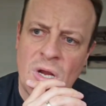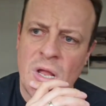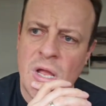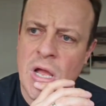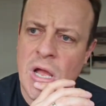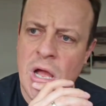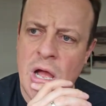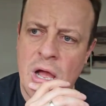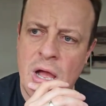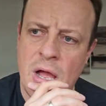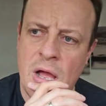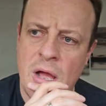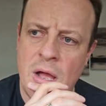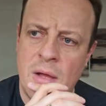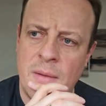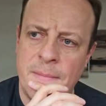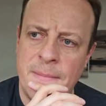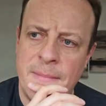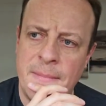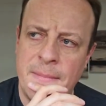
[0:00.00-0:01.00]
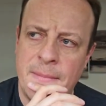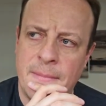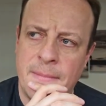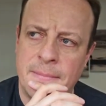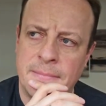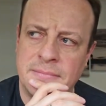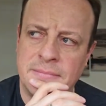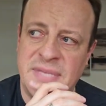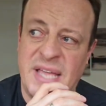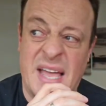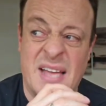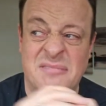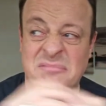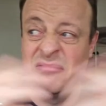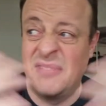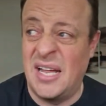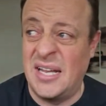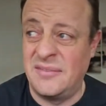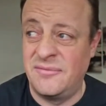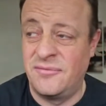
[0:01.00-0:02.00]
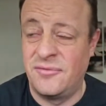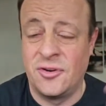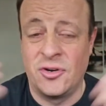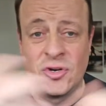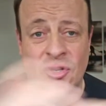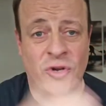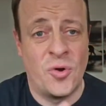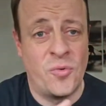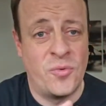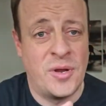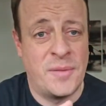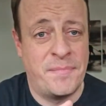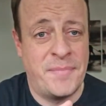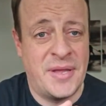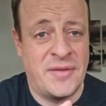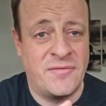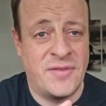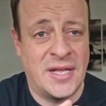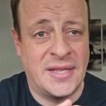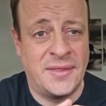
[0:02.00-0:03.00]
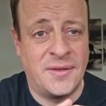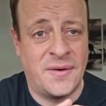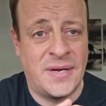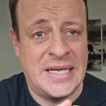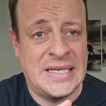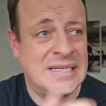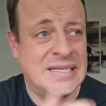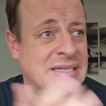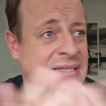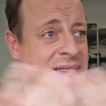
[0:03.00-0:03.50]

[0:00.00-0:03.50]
And from the corner, big Van Dijk